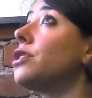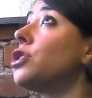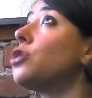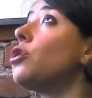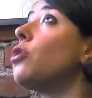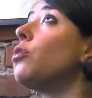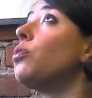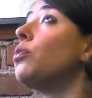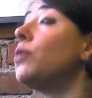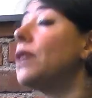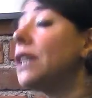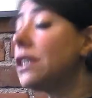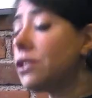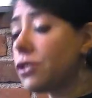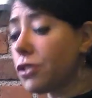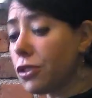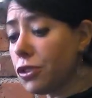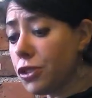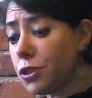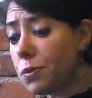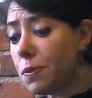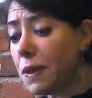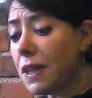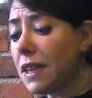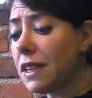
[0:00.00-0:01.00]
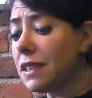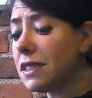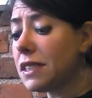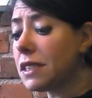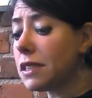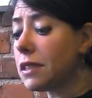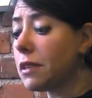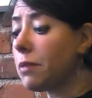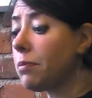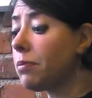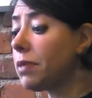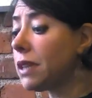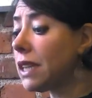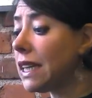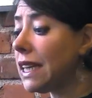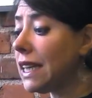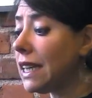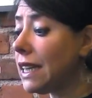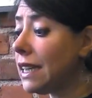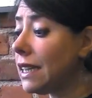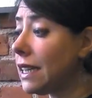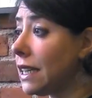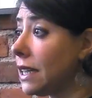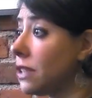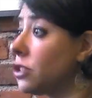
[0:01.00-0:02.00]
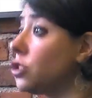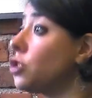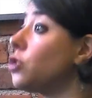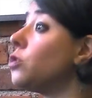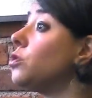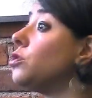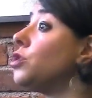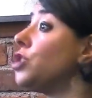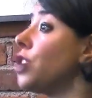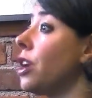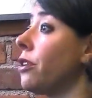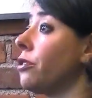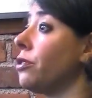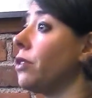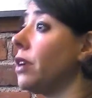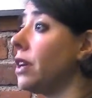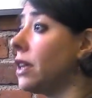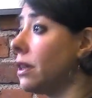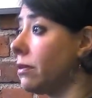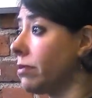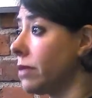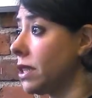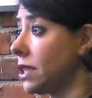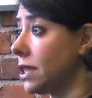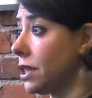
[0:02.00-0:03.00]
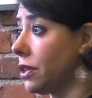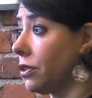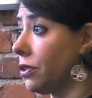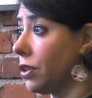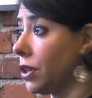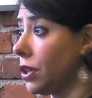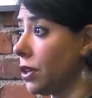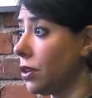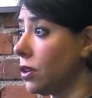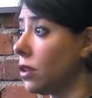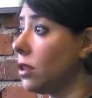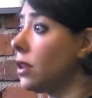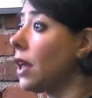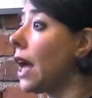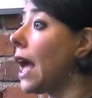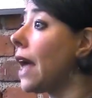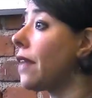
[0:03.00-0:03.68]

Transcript: So research begins to bleed into generating material,